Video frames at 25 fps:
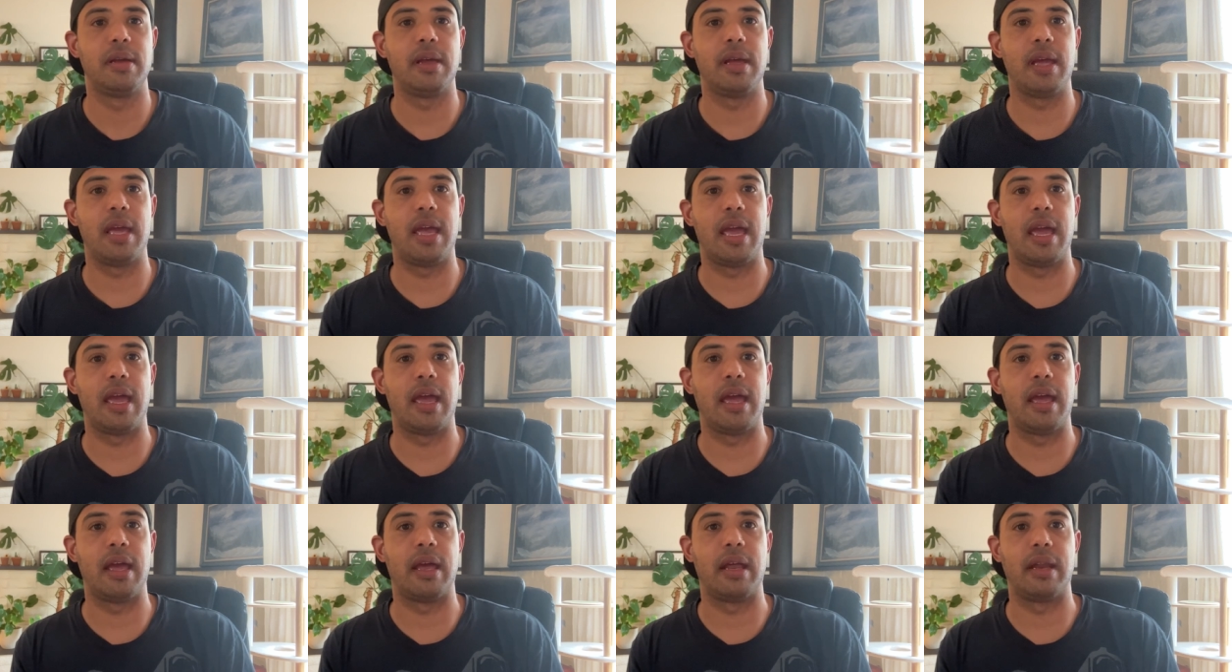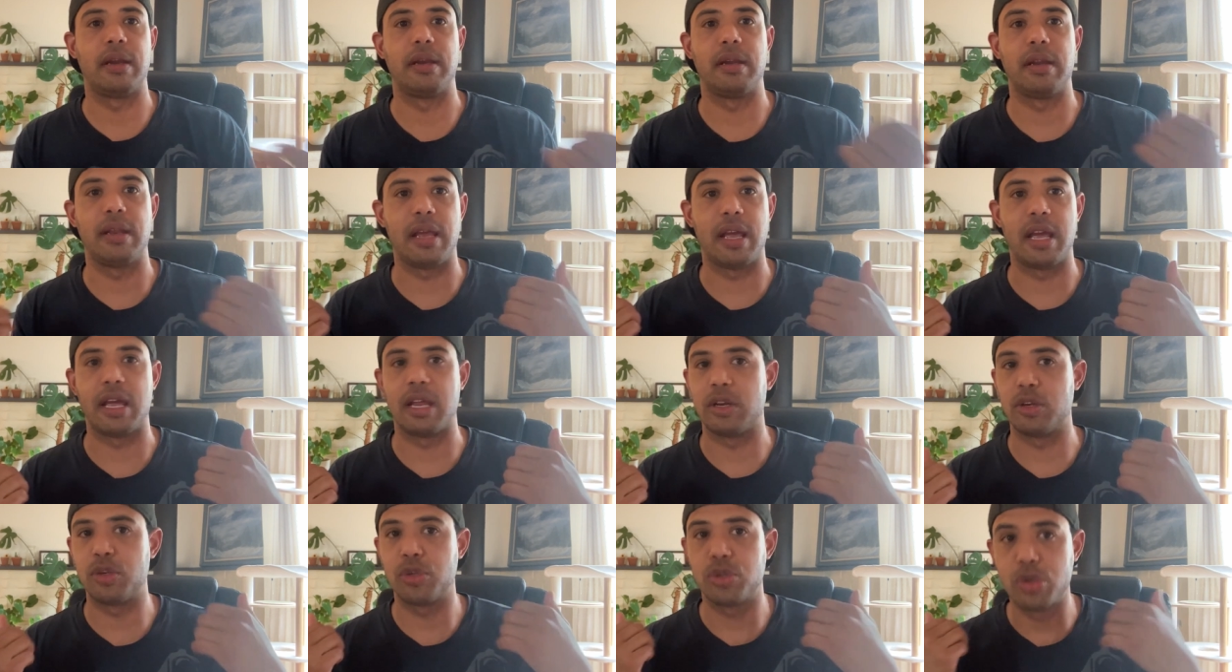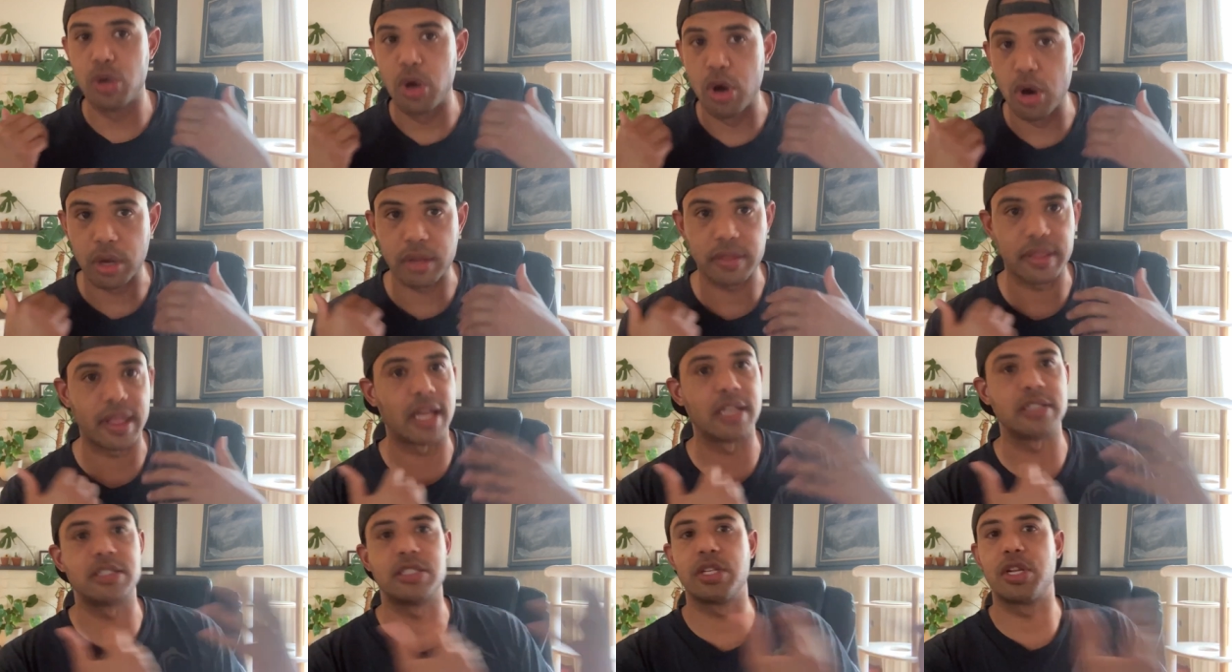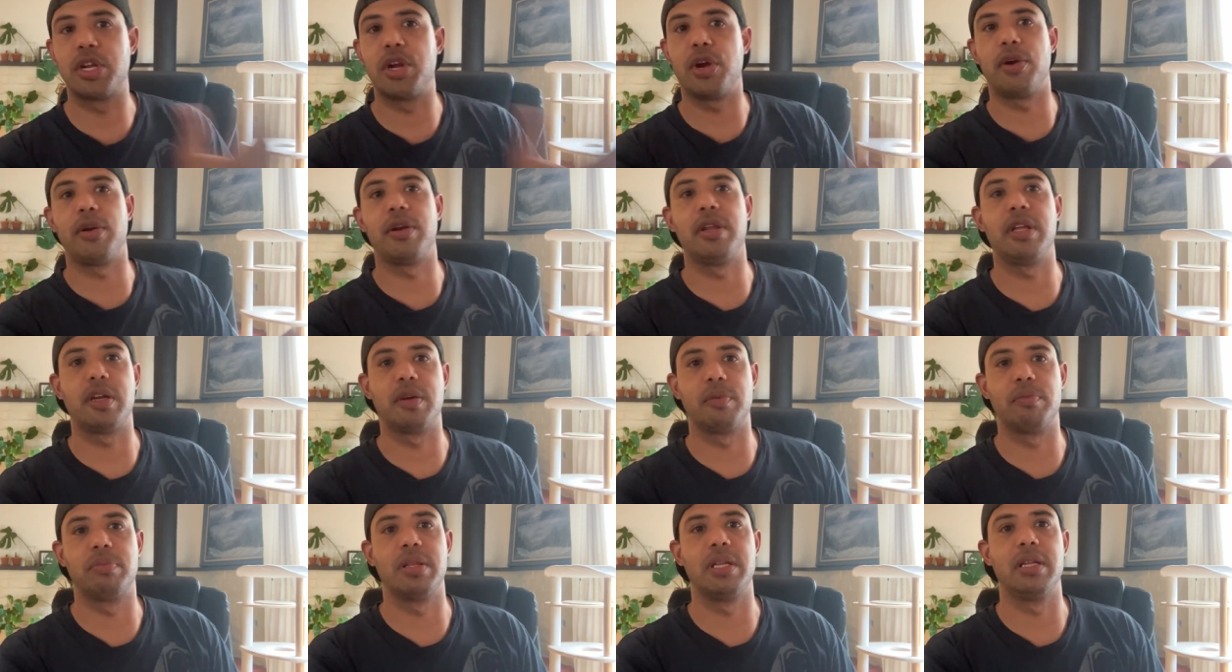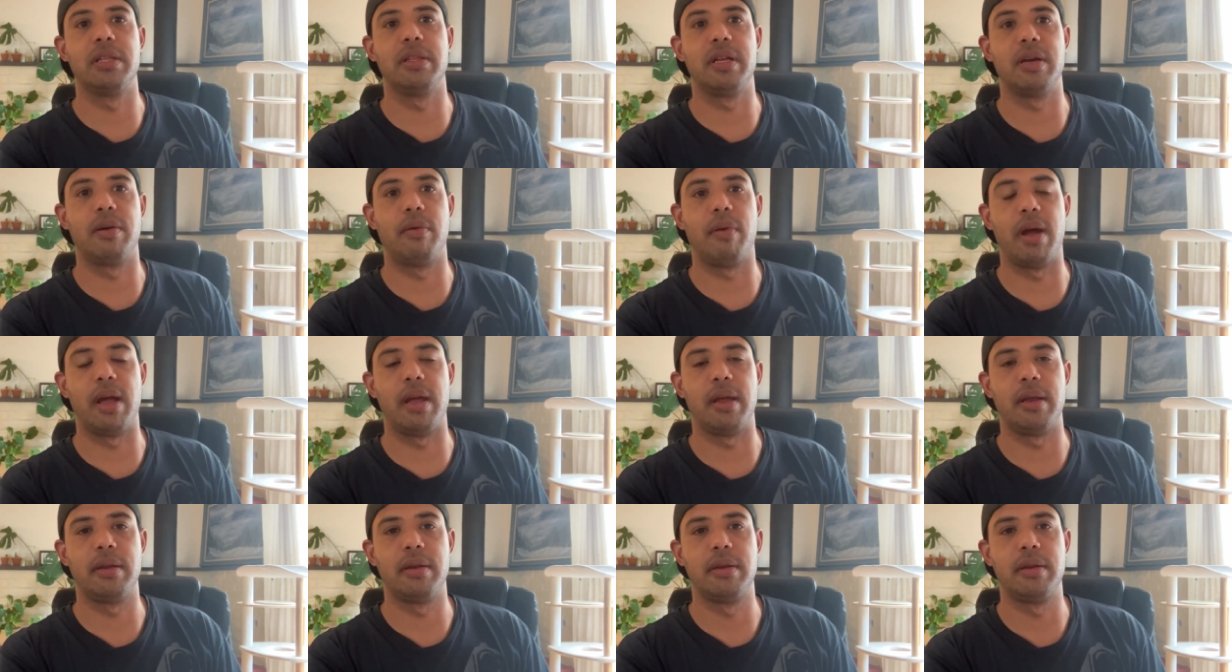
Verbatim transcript: And it took that security completely away.